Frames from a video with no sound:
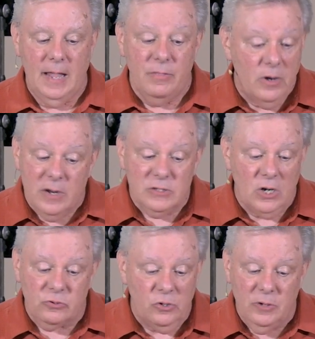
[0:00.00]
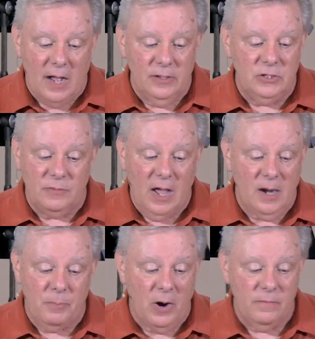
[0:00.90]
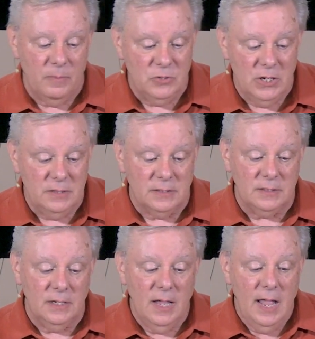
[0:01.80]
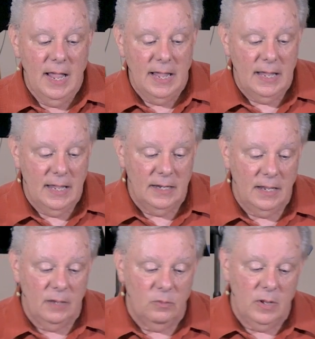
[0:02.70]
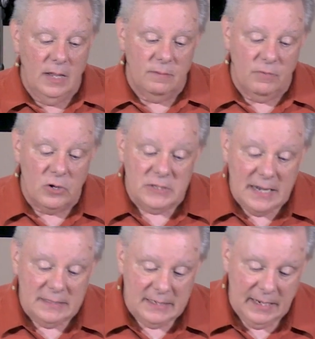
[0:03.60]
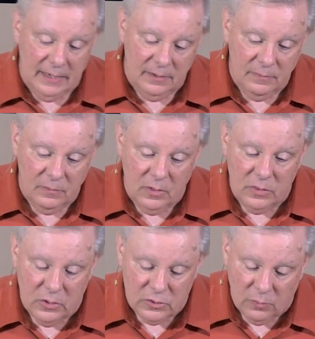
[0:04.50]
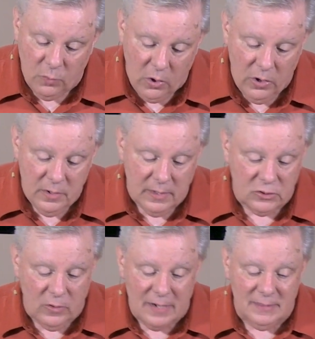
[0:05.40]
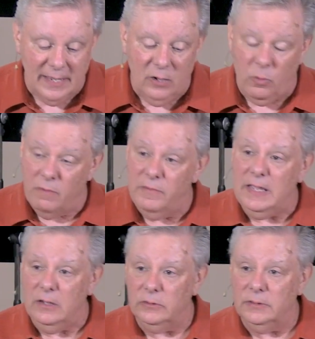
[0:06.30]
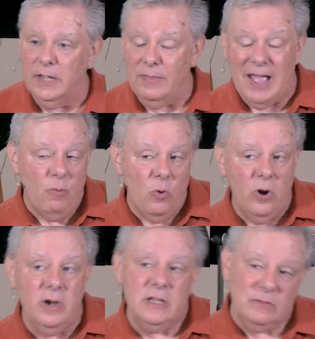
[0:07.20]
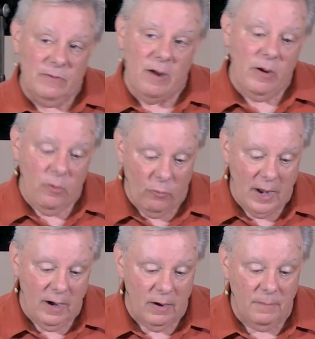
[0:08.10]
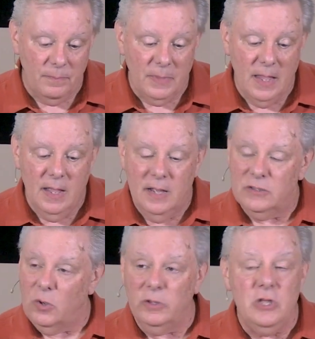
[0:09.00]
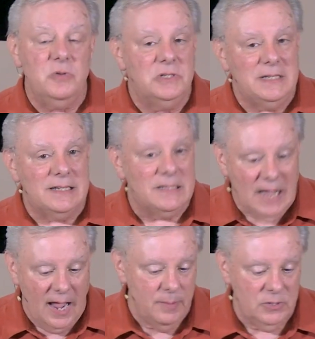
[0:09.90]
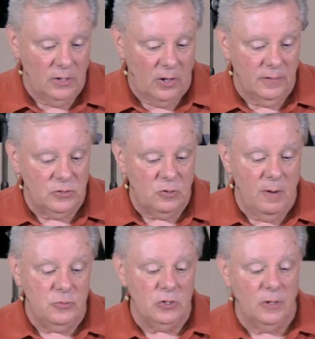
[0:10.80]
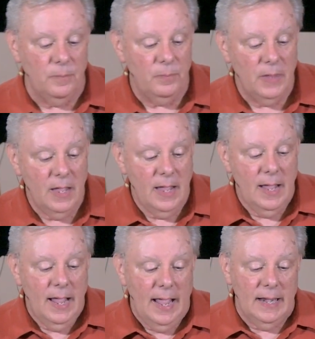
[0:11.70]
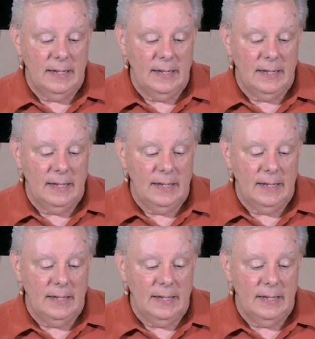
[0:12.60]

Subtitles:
And there is no true knowledge of God apart from Jesus. In verse 18, there's a word that's translated revealed, and that word is very rare. It's only used 6 times in all of Scripture, and